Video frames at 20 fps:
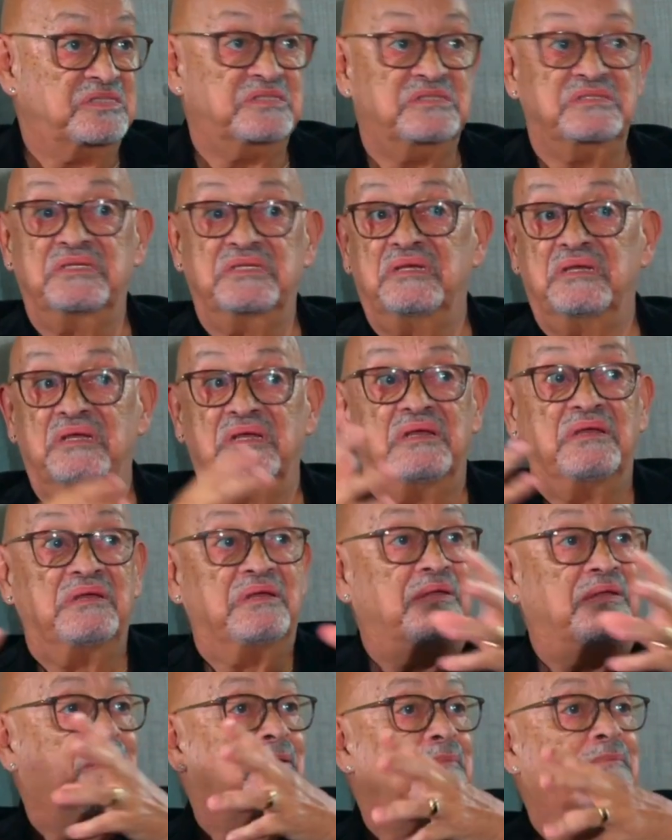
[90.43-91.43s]
Right
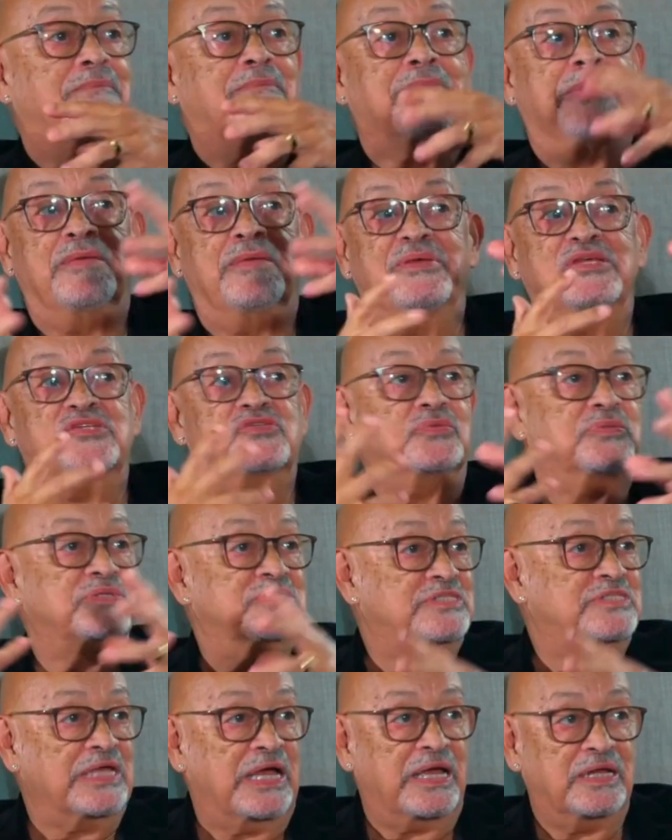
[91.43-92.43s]
maybe
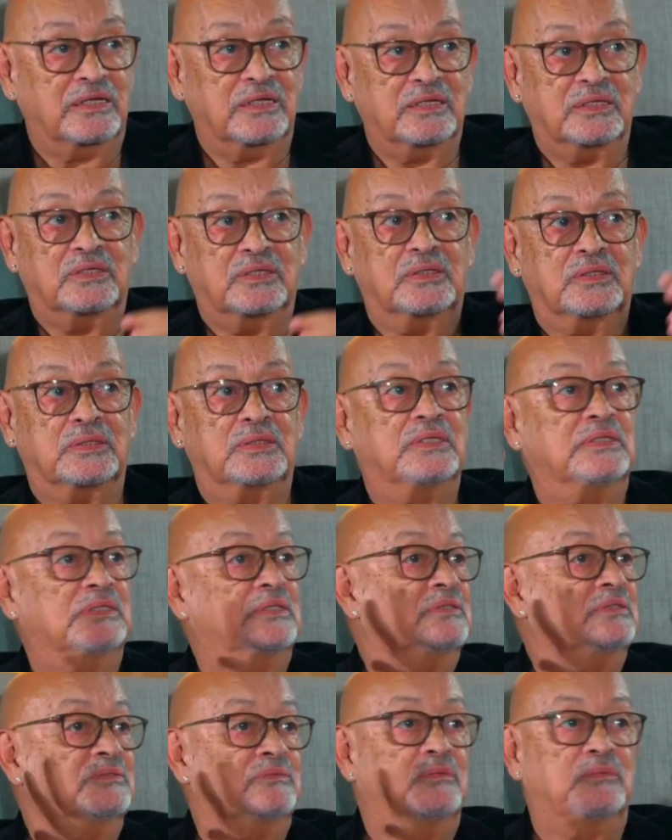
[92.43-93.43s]
suicidal.
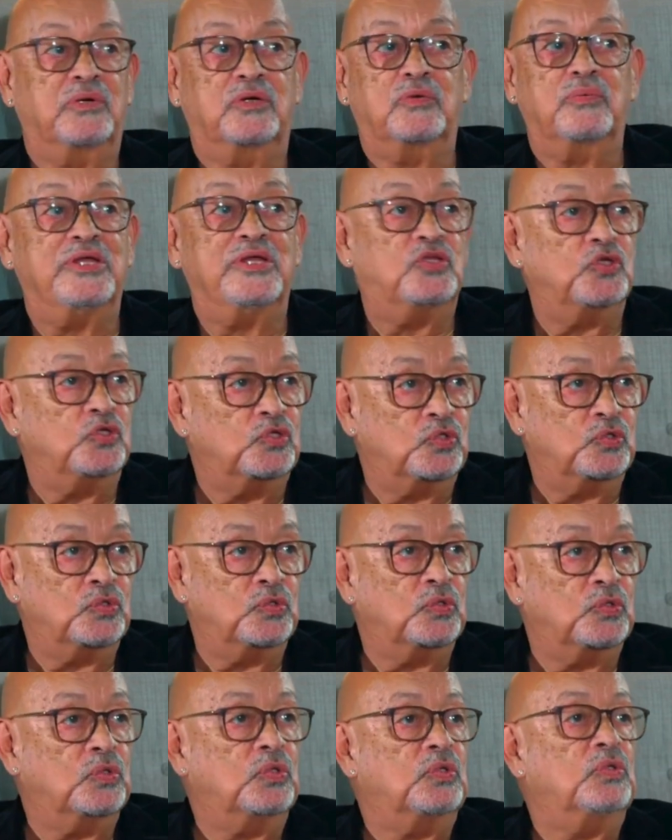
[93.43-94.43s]
Right. What do we
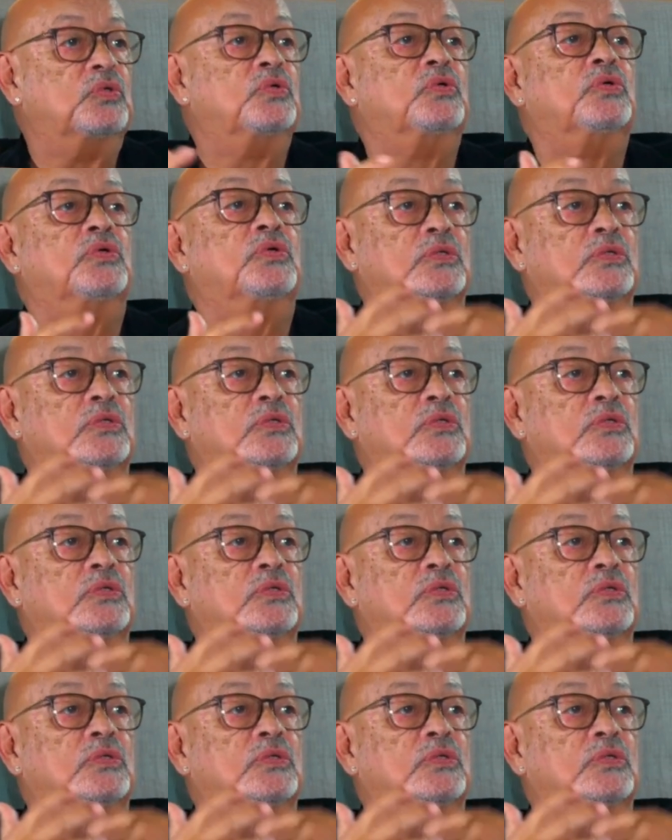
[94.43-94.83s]
do? Right.